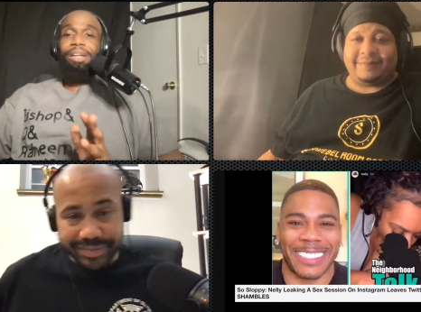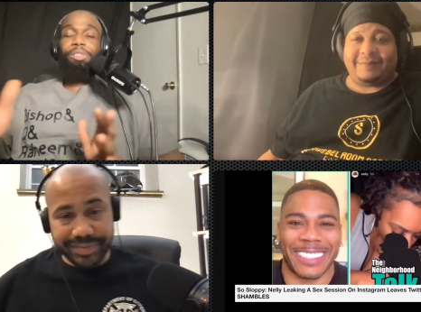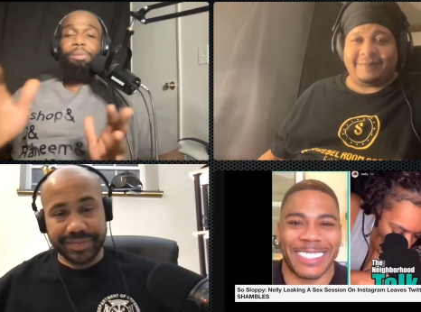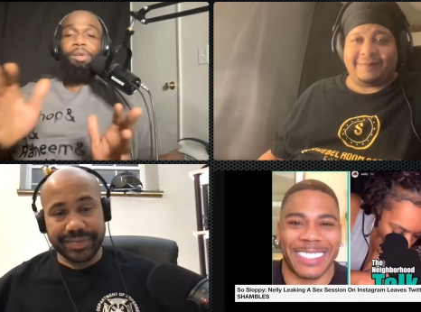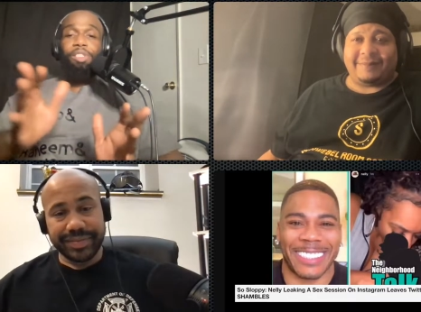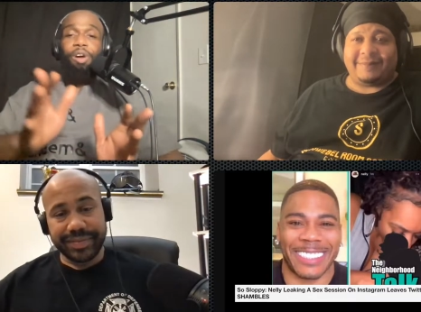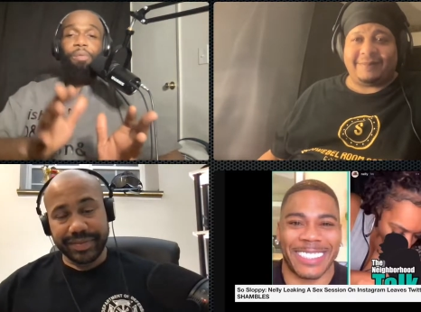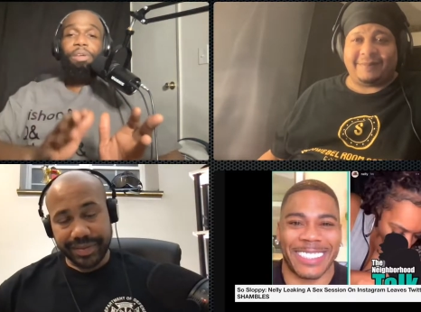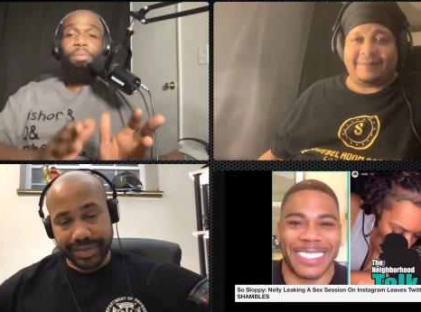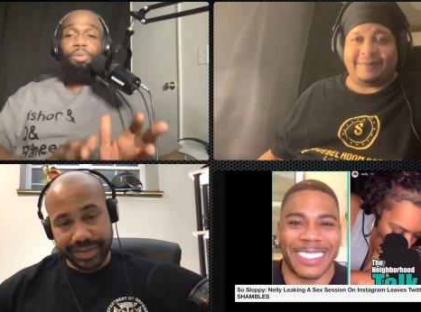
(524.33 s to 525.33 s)
Speaker 1: I'm talking about
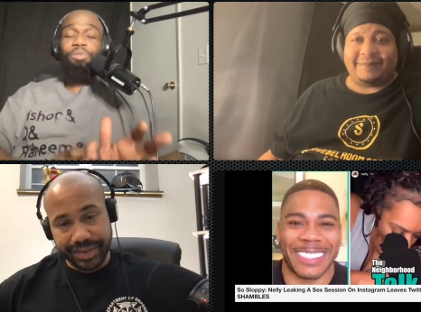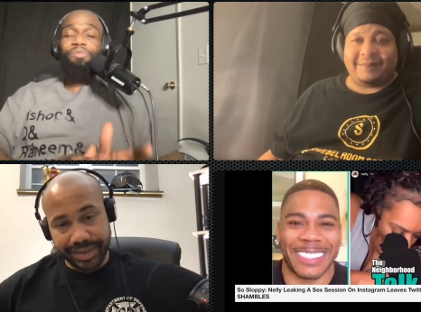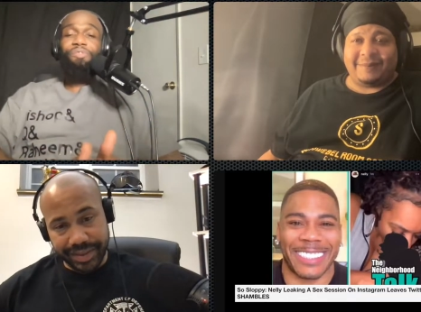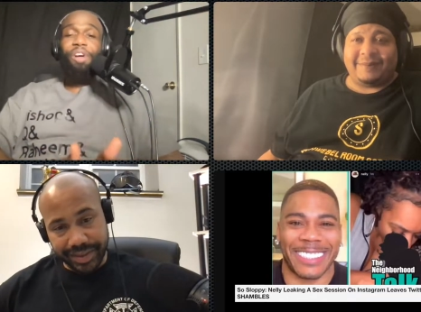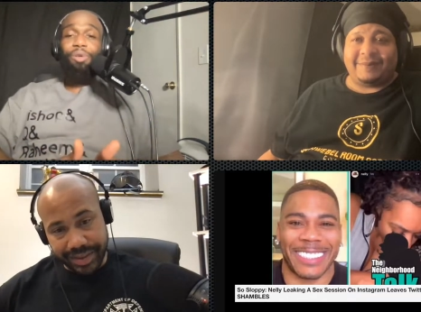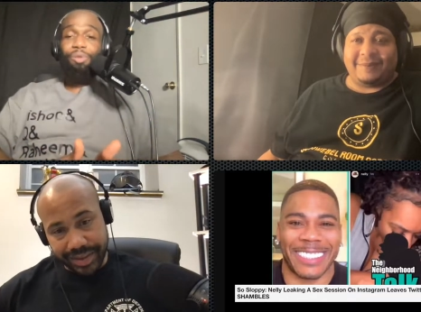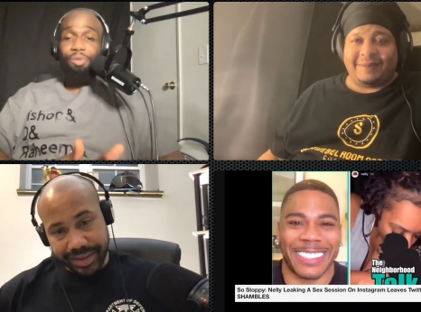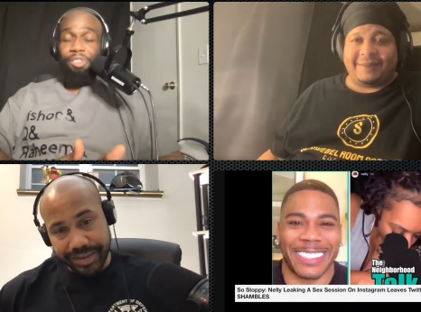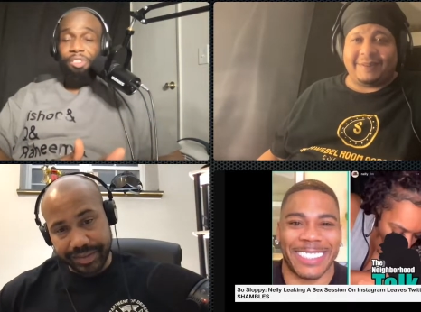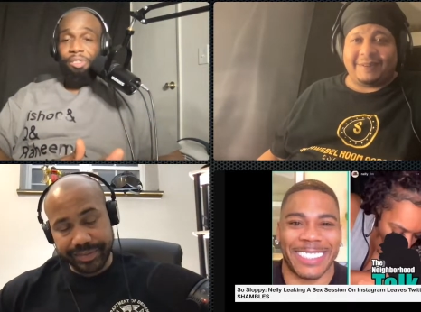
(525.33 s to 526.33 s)
on people's
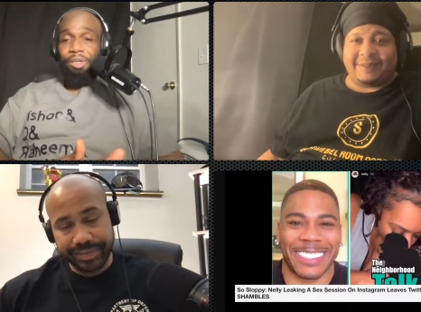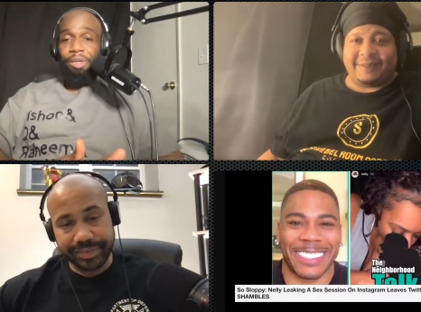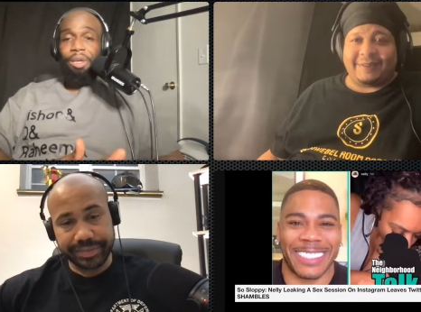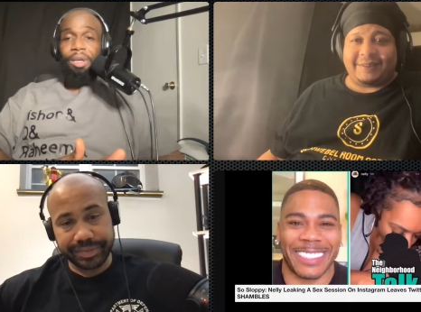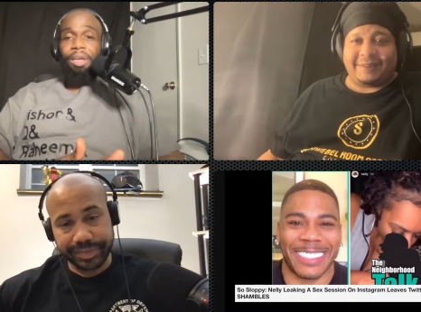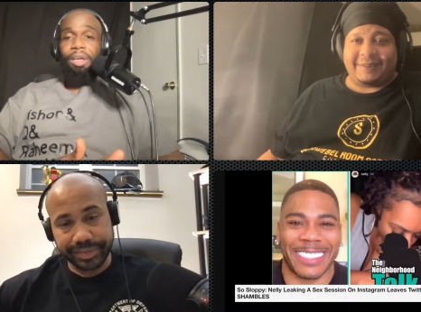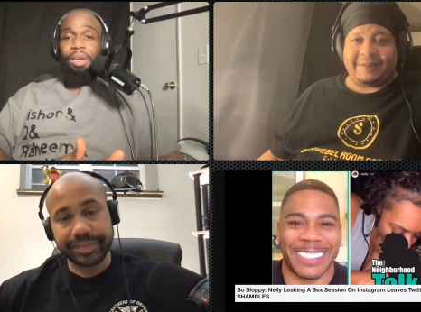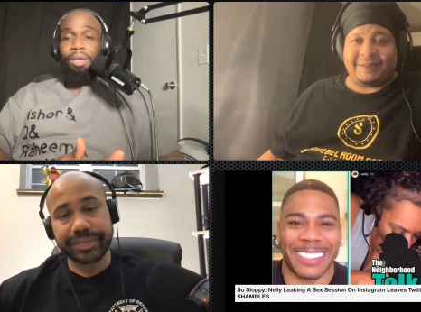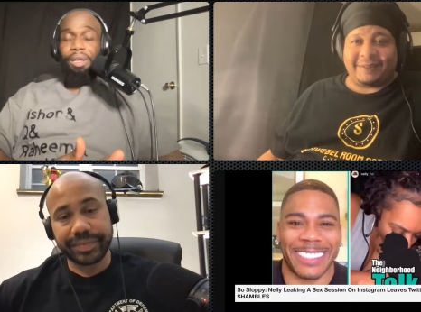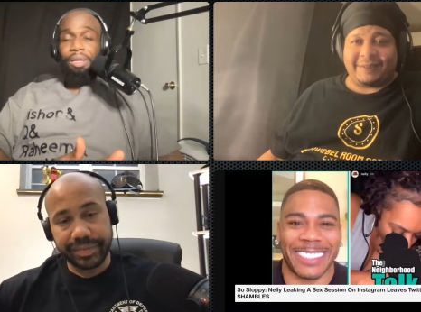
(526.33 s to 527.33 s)
phones
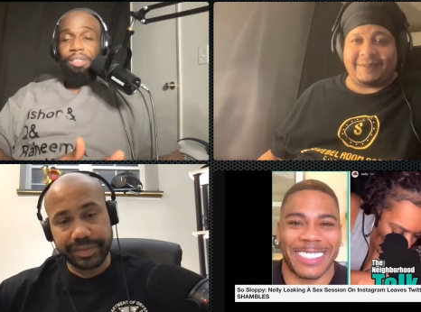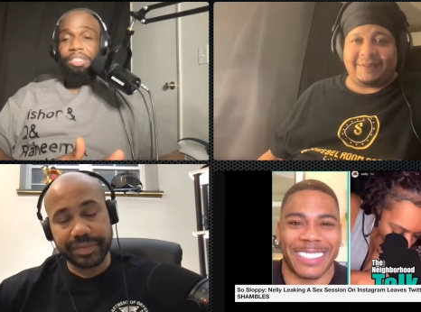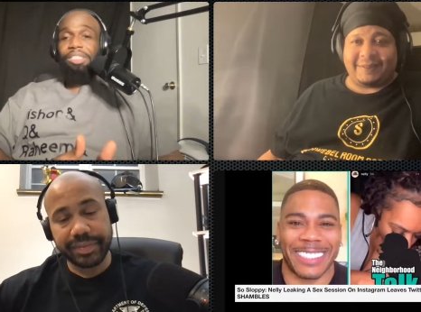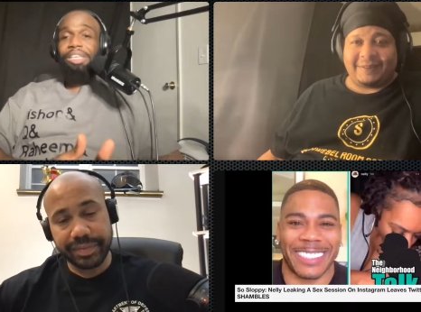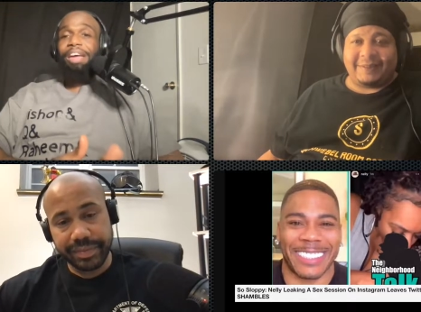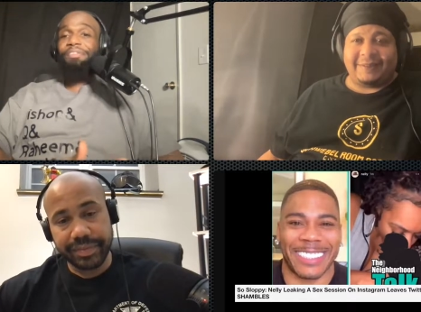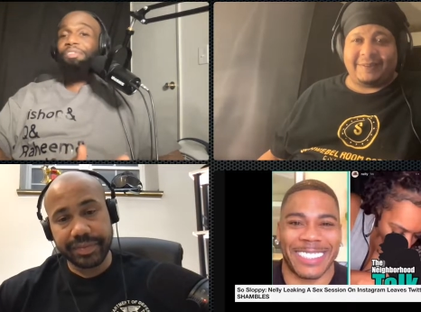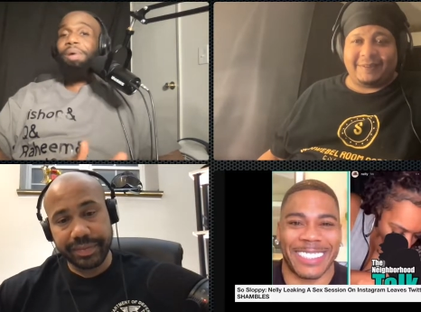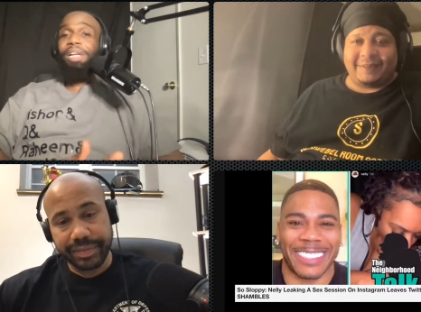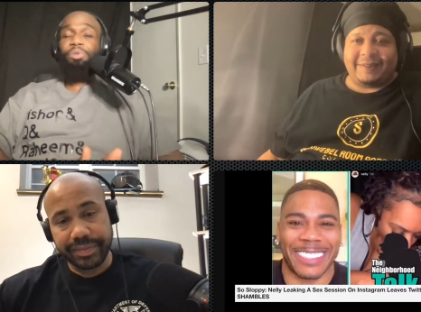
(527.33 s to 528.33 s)
because
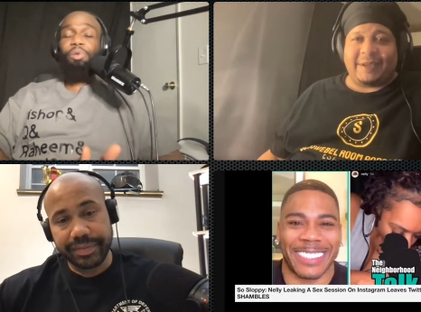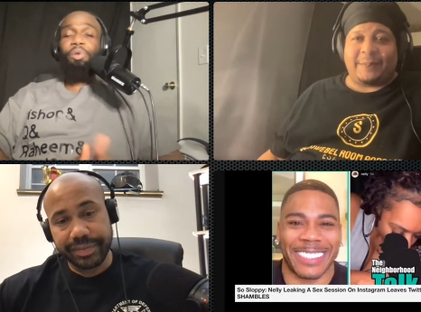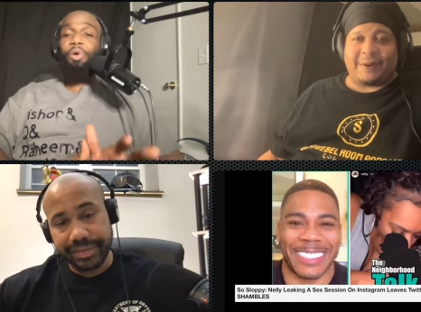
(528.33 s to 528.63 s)
everybody's recording